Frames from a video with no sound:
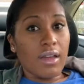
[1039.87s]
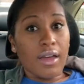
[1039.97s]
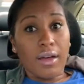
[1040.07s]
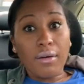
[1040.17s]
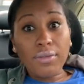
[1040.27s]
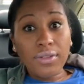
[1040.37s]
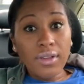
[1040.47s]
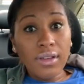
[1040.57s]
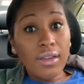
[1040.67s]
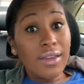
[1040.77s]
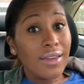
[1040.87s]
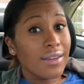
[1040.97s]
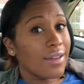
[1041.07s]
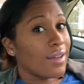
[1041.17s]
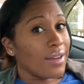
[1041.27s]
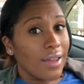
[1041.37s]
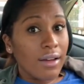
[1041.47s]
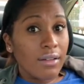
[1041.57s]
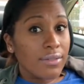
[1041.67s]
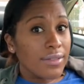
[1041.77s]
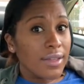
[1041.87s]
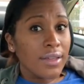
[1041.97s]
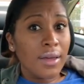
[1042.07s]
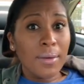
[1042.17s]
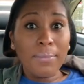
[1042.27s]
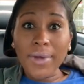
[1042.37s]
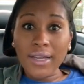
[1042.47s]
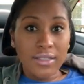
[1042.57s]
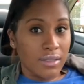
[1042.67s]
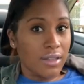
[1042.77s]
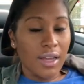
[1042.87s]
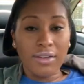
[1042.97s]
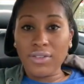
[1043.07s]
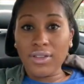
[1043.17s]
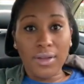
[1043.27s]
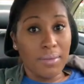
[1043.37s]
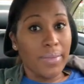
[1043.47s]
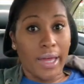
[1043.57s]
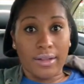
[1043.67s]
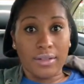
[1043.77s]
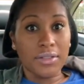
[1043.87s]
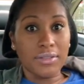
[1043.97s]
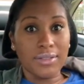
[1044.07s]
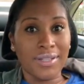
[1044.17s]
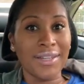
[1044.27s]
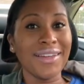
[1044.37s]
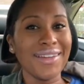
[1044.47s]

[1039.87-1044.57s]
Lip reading: Healthy and unhealthy makes everything balanced.